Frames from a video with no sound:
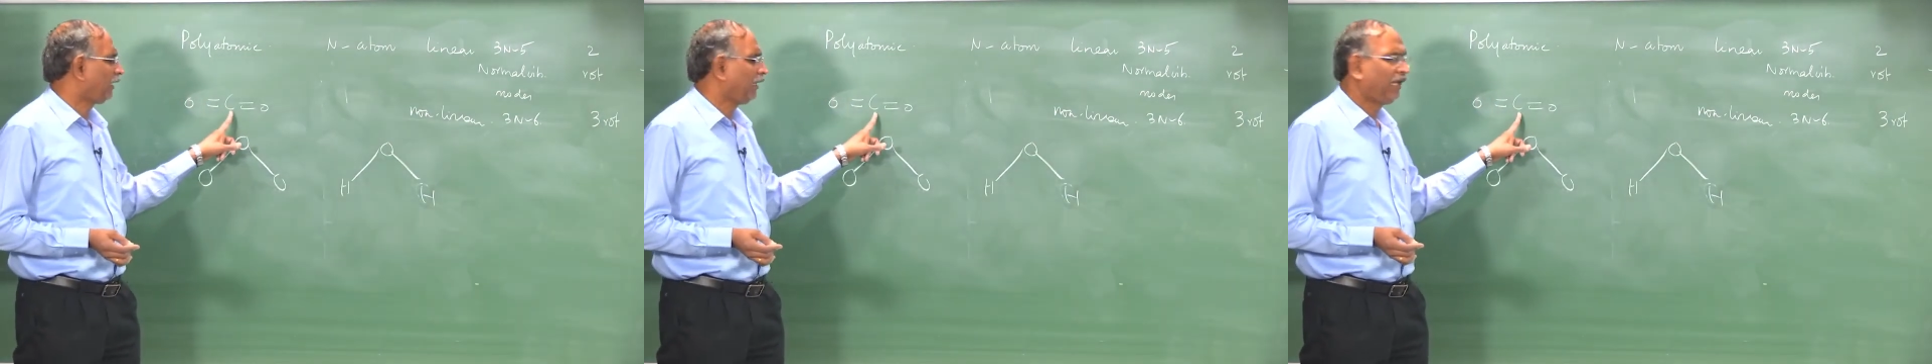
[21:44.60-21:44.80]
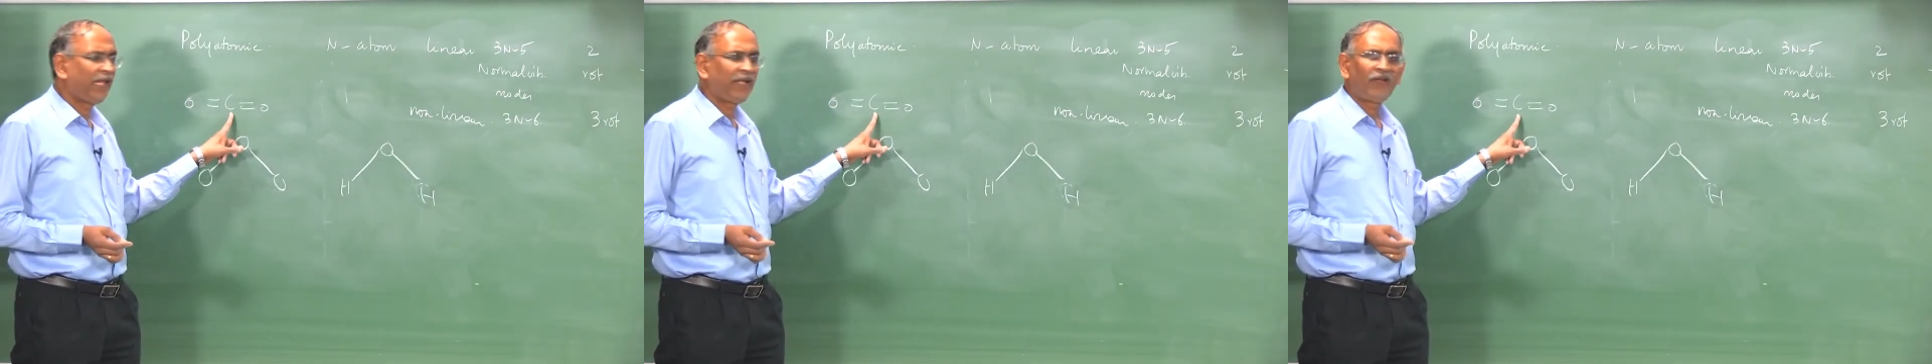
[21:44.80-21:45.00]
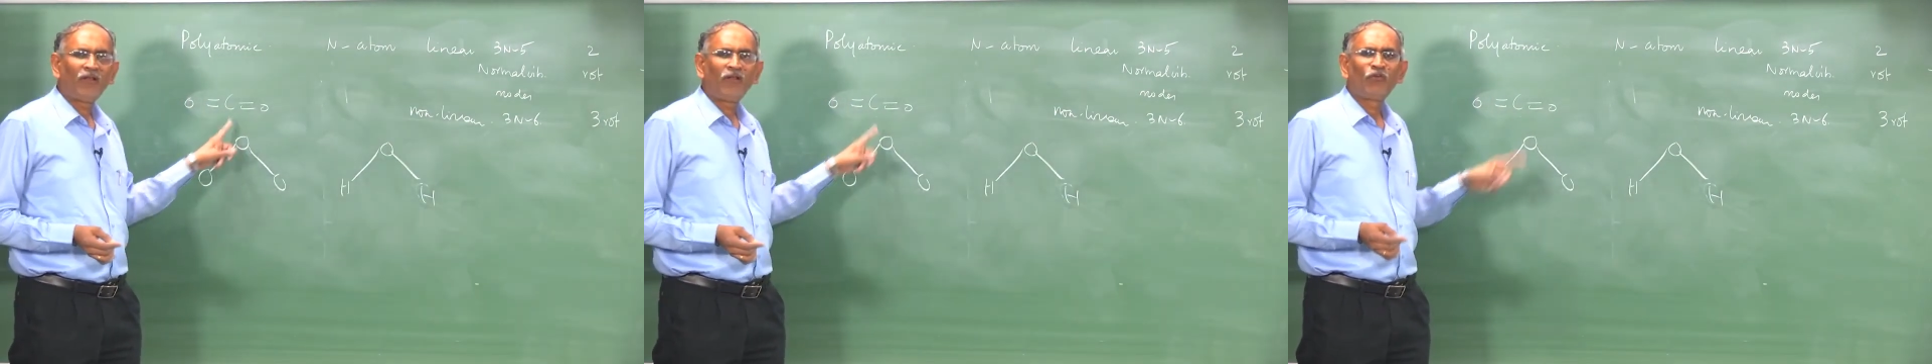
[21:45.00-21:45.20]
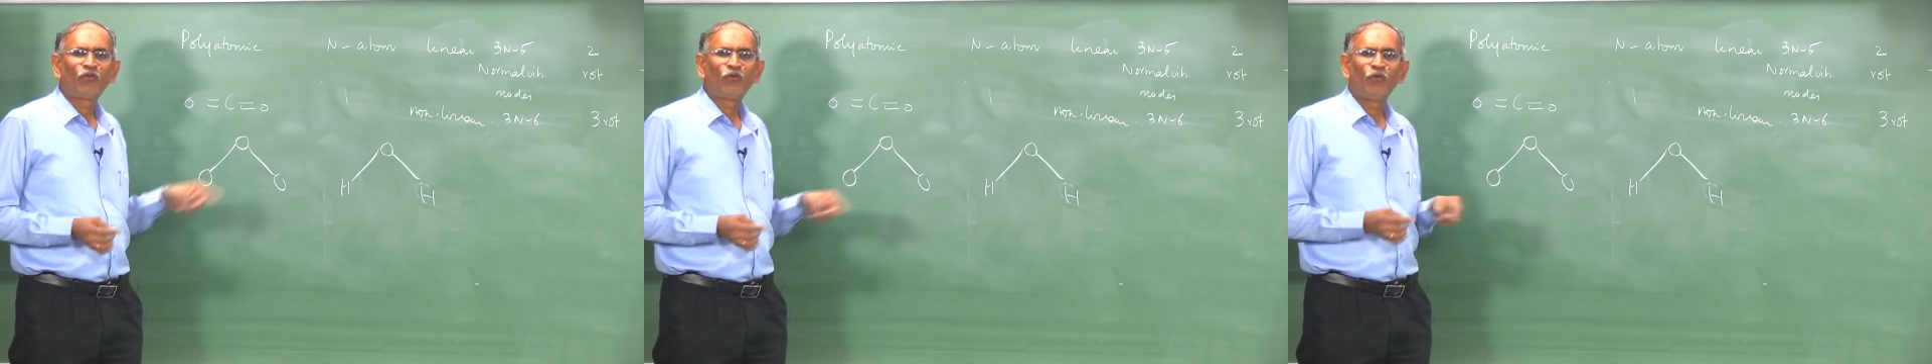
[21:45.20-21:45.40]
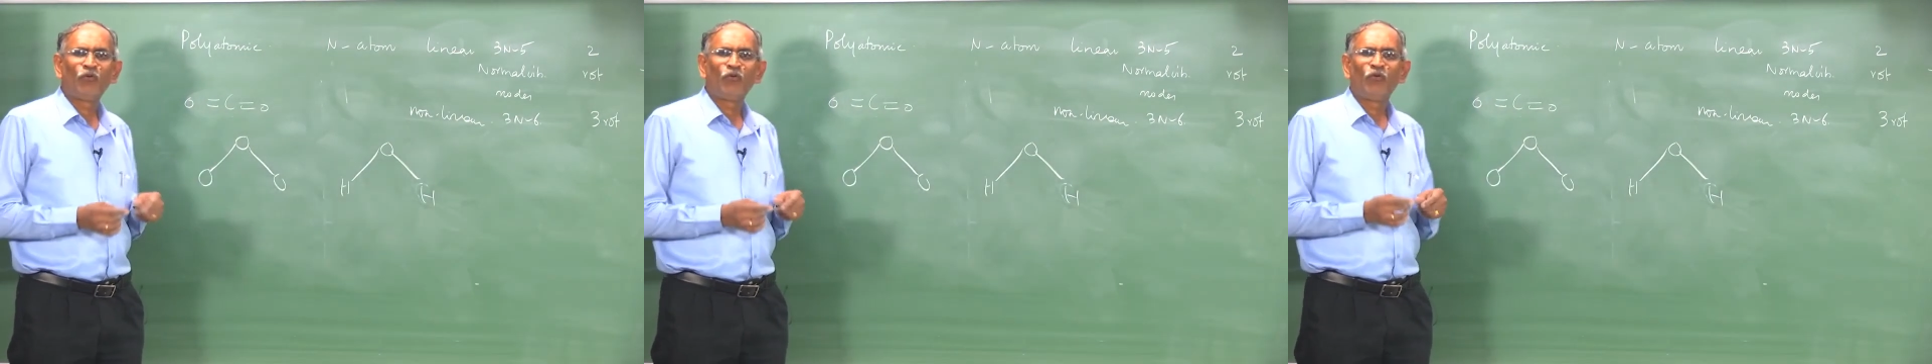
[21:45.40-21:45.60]
led
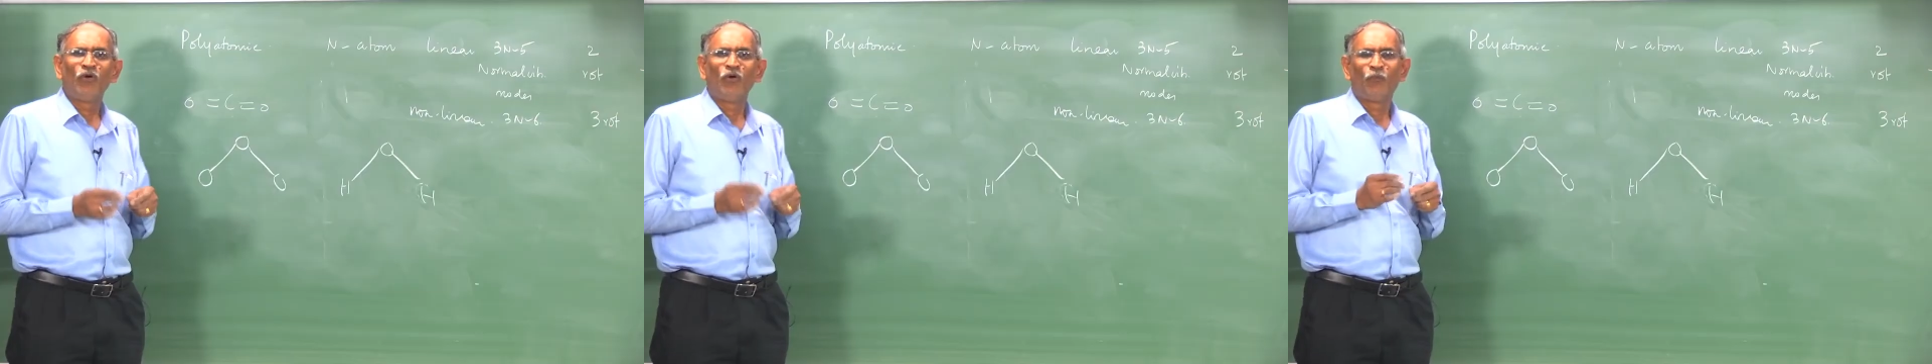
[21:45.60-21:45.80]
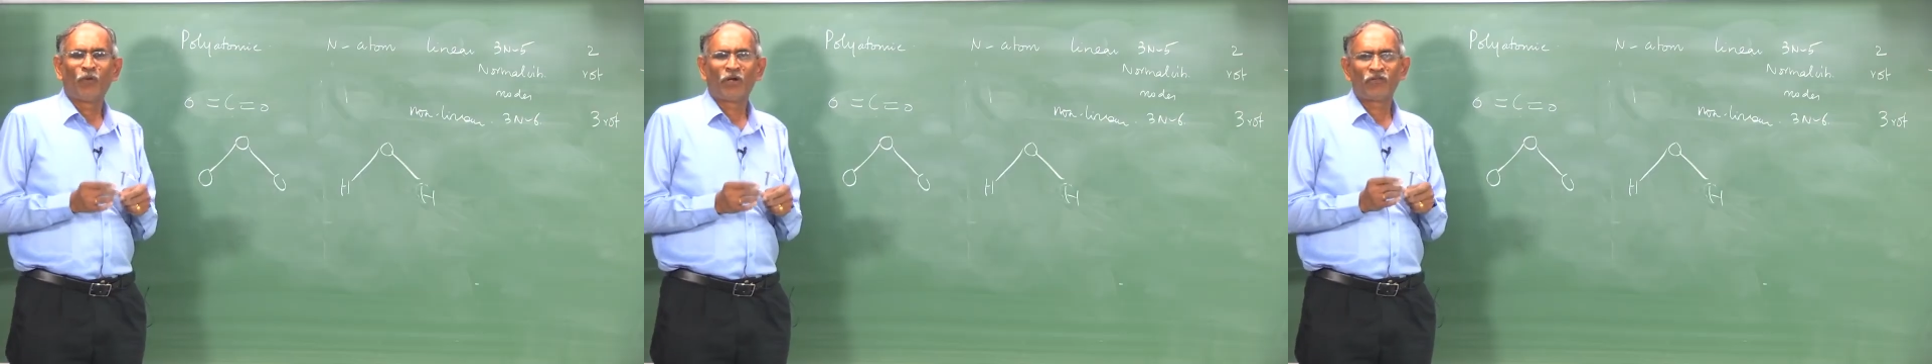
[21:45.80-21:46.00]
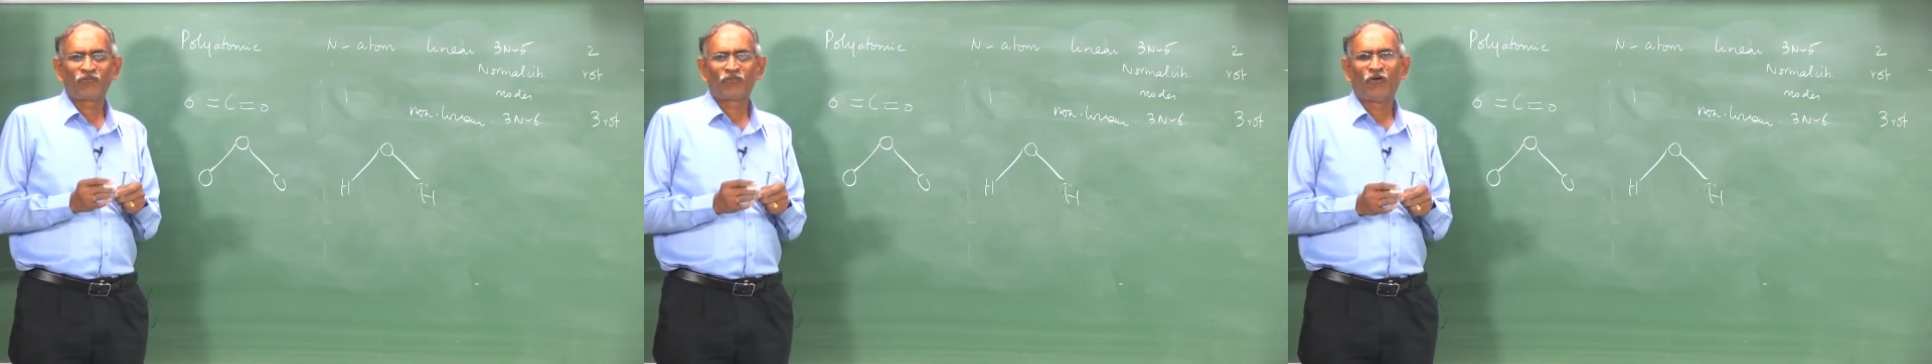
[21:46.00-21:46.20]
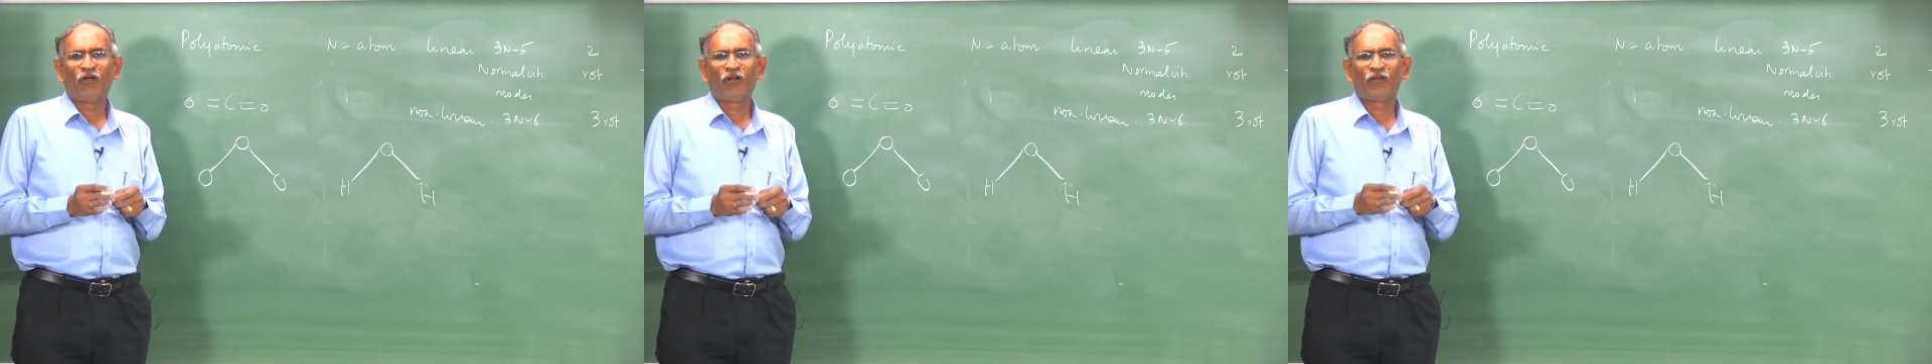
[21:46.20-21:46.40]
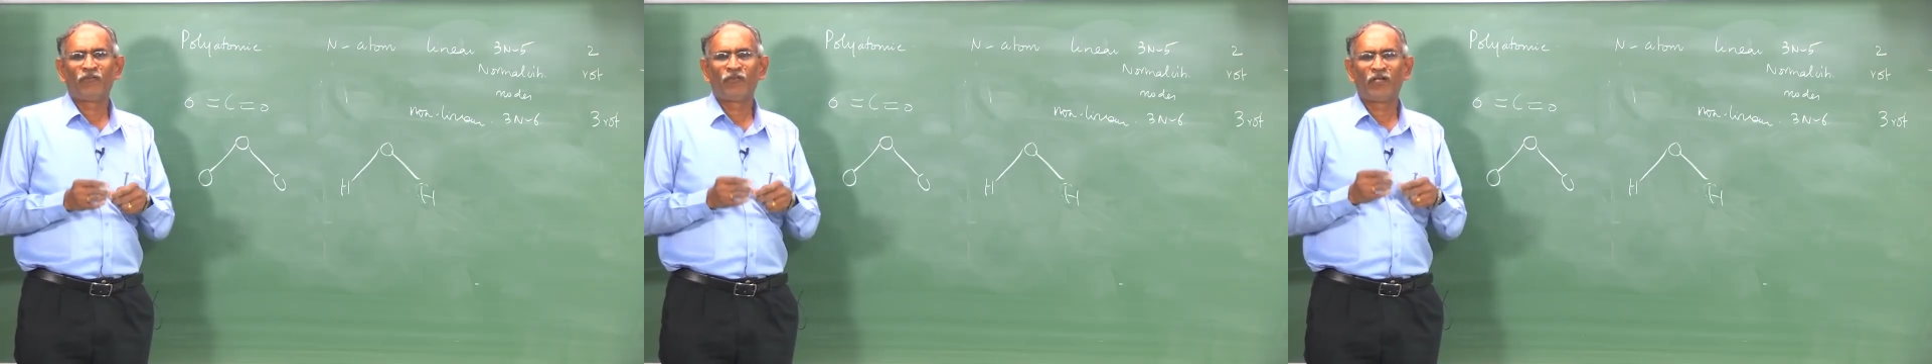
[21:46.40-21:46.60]
to what is
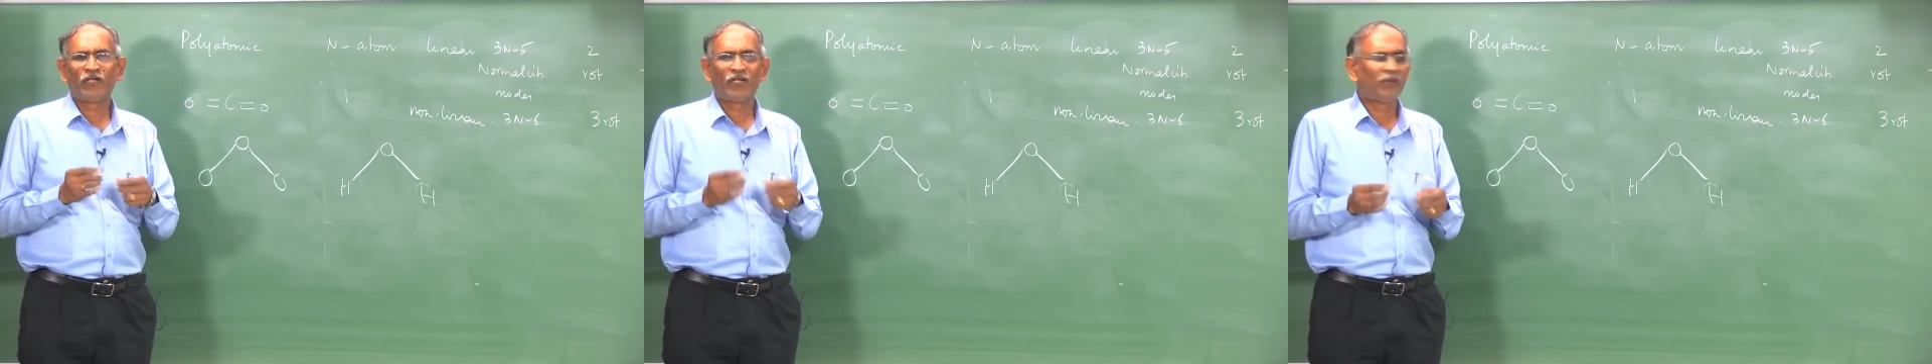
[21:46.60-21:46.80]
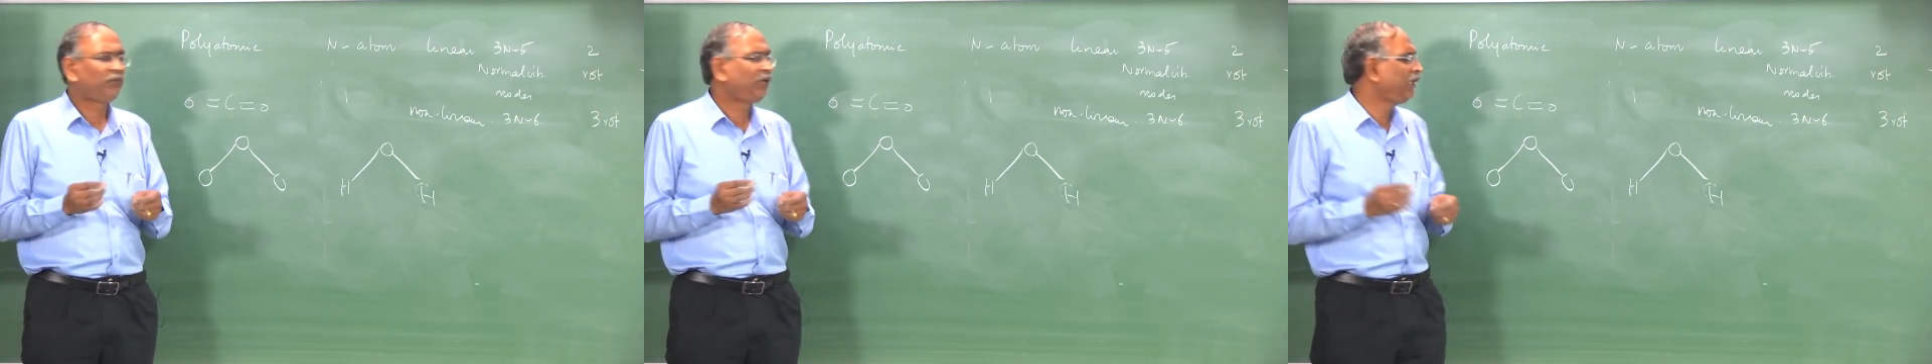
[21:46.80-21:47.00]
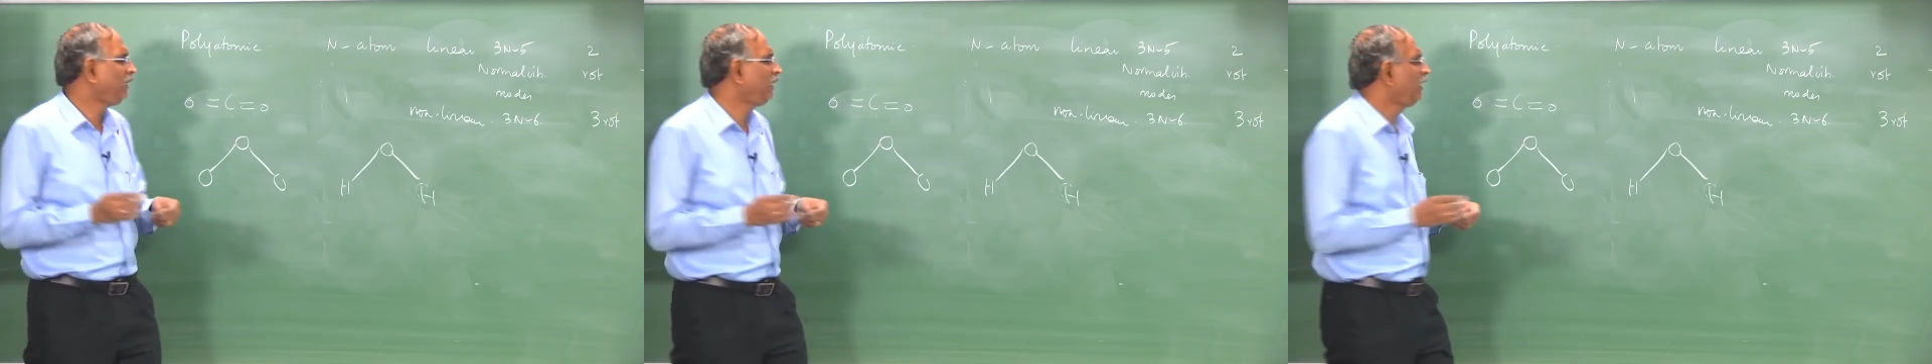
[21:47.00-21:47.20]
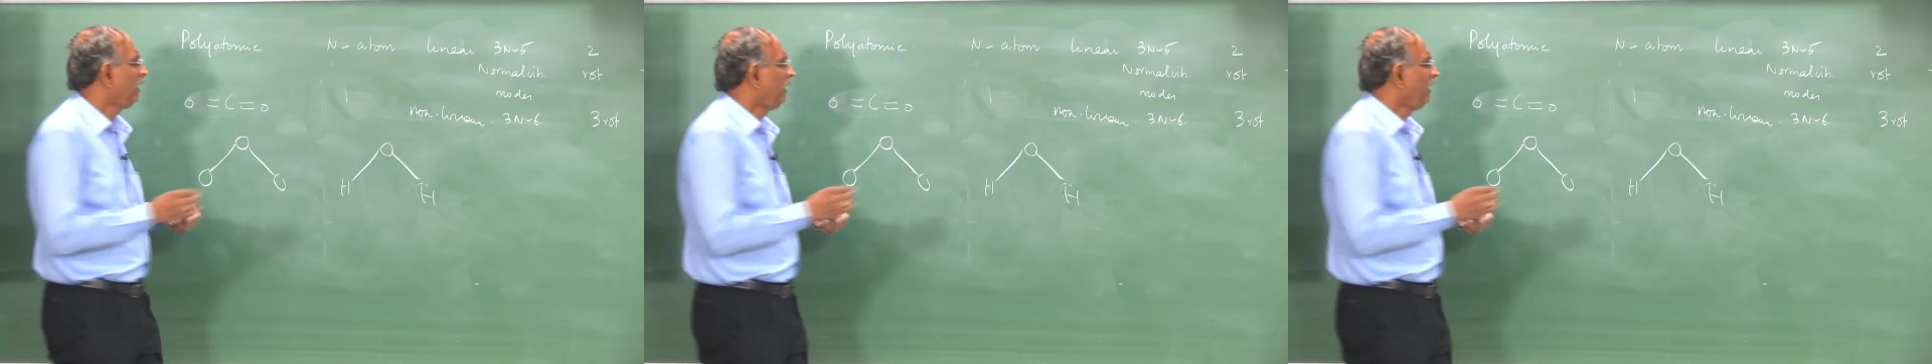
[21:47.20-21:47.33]
called the doubly